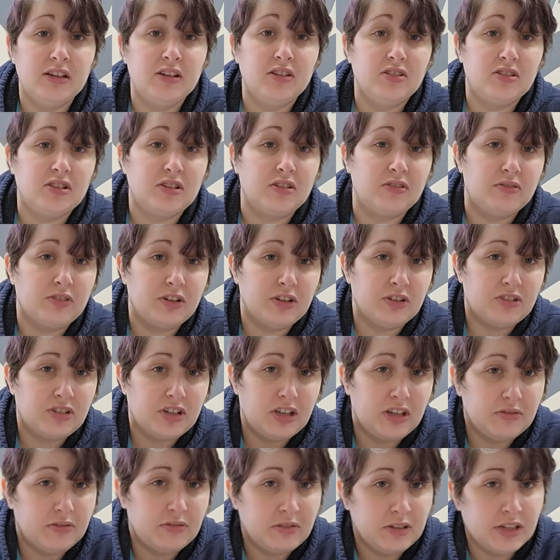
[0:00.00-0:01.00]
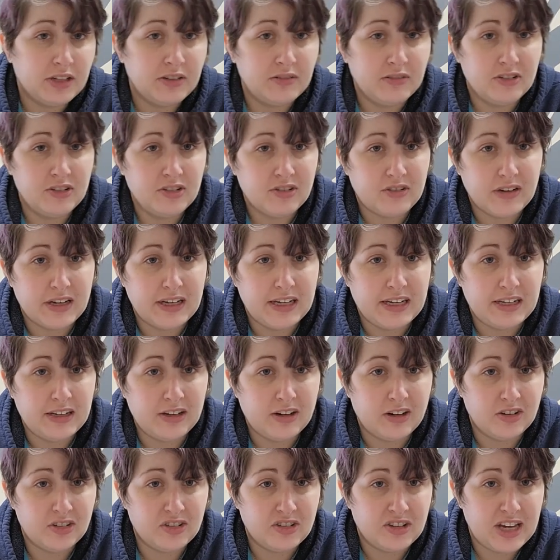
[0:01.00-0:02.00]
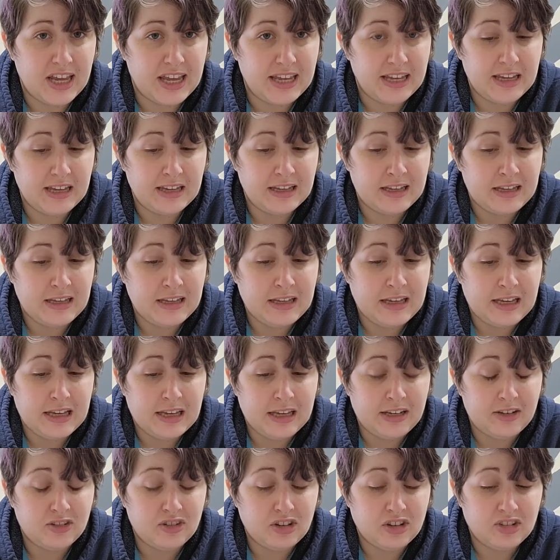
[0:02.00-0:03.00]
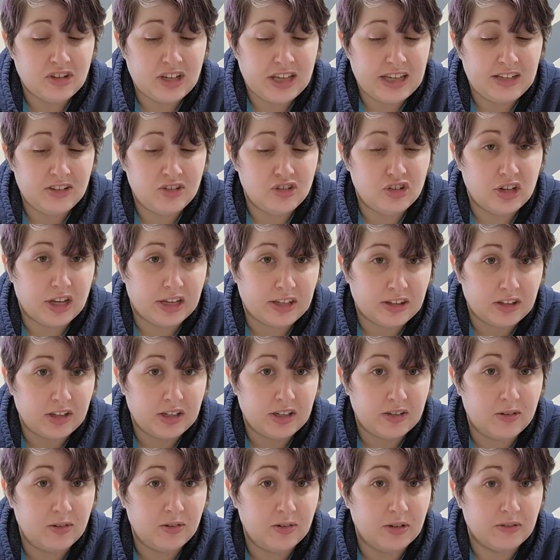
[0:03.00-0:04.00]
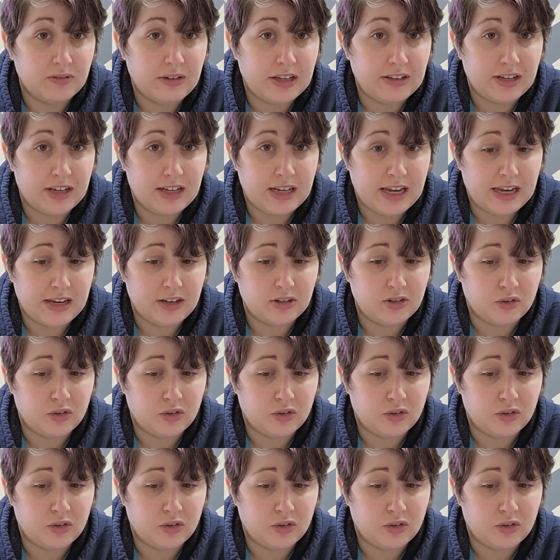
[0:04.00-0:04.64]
So first off, we're going to restrain our snake and just kind of gently hold around the neck.